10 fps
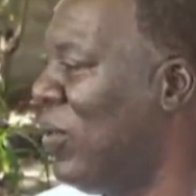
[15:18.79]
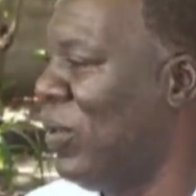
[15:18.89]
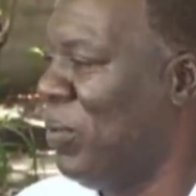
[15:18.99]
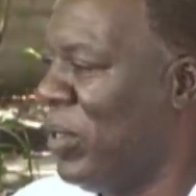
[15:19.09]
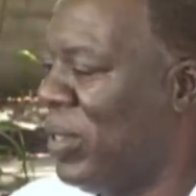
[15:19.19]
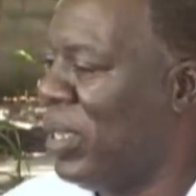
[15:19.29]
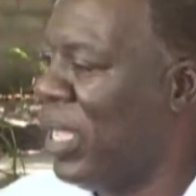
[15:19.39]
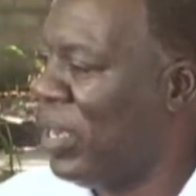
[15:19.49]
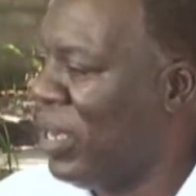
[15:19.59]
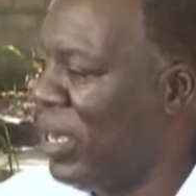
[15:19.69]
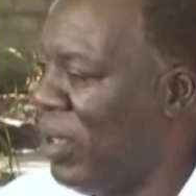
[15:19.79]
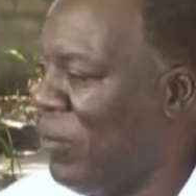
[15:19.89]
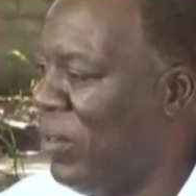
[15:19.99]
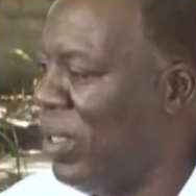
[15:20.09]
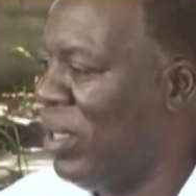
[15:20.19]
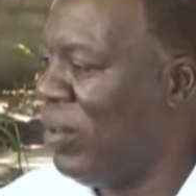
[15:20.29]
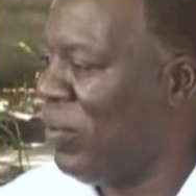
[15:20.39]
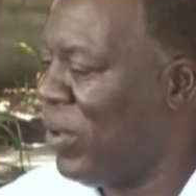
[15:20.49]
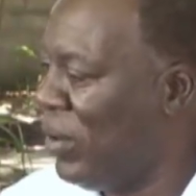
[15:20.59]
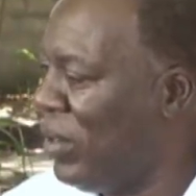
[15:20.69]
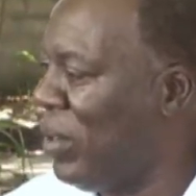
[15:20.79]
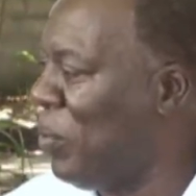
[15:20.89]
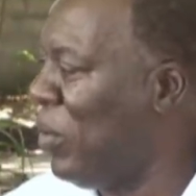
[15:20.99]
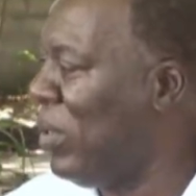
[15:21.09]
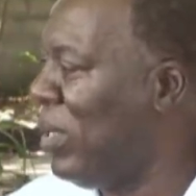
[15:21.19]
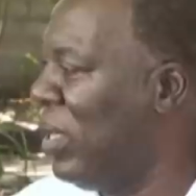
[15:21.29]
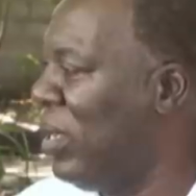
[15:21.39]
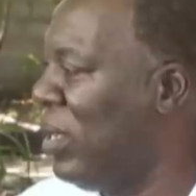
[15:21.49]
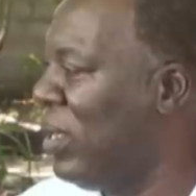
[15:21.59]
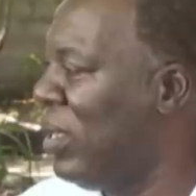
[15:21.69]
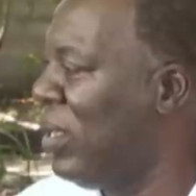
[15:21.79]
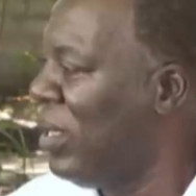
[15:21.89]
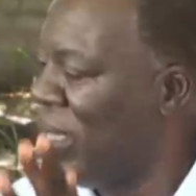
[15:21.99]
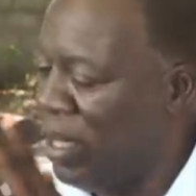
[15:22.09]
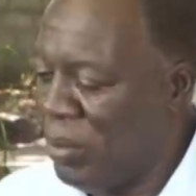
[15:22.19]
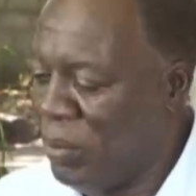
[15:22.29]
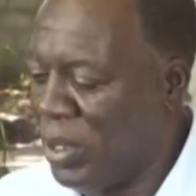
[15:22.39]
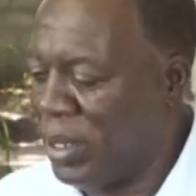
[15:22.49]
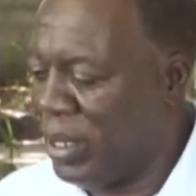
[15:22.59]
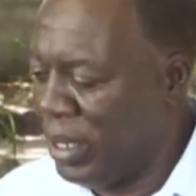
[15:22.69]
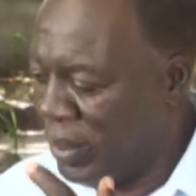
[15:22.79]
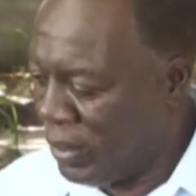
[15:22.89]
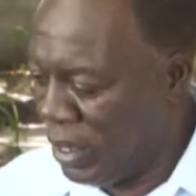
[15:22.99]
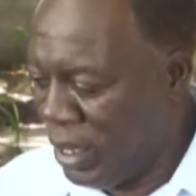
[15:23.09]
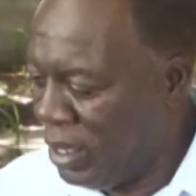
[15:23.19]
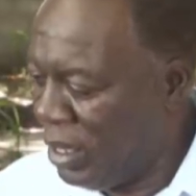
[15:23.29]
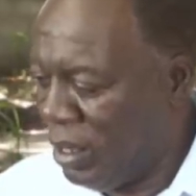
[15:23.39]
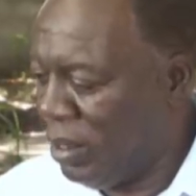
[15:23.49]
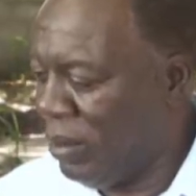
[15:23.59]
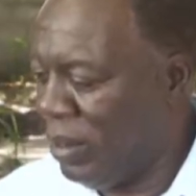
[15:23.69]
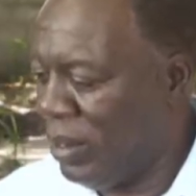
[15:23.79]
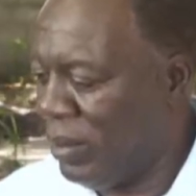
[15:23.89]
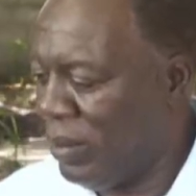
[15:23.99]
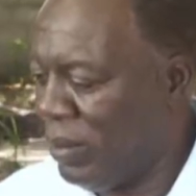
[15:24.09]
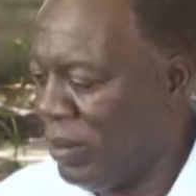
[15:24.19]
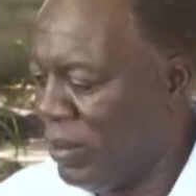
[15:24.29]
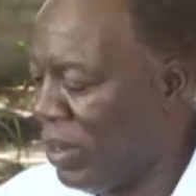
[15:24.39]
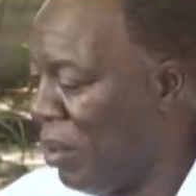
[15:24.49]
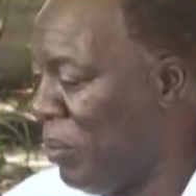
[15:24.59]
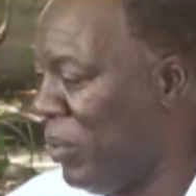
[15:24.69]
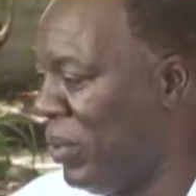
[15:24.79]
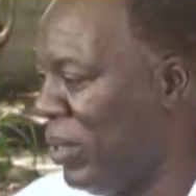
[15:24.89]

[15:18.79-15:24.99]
So Mr. Daniel left there, very disappointed, but he still didn't stop.